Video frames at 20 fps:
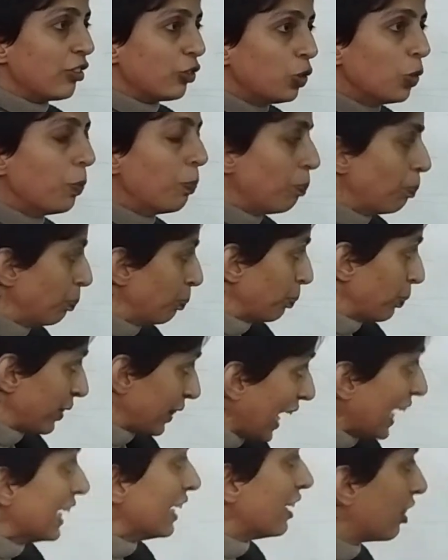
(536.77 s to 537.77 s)
two
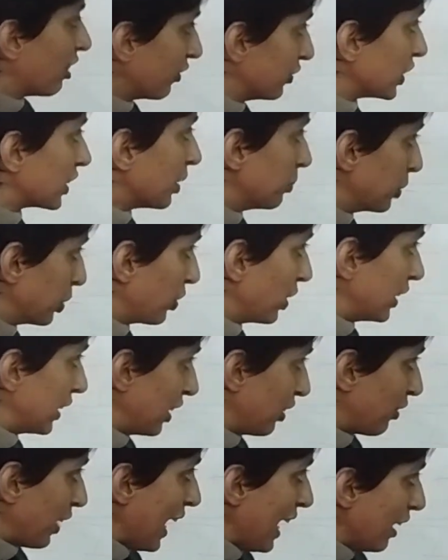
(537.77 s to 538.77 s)
sides of the
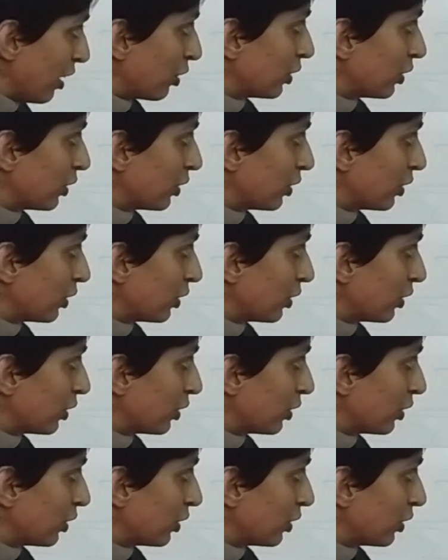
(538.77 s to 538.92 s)
community, right?